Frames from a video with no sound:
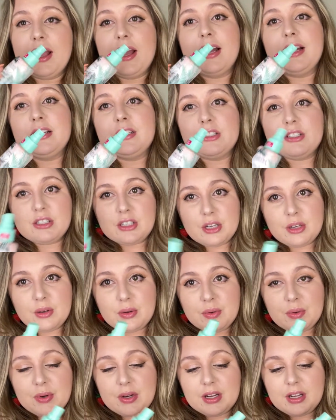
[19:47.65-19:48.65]
I
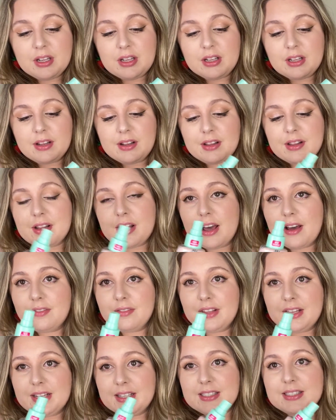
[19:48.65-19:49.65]
do love
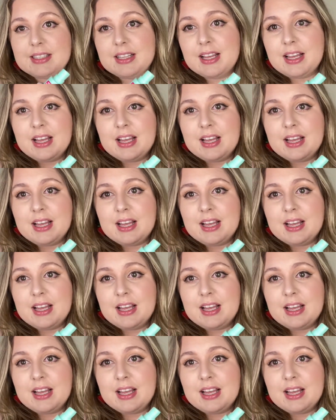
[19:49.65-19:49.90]
this.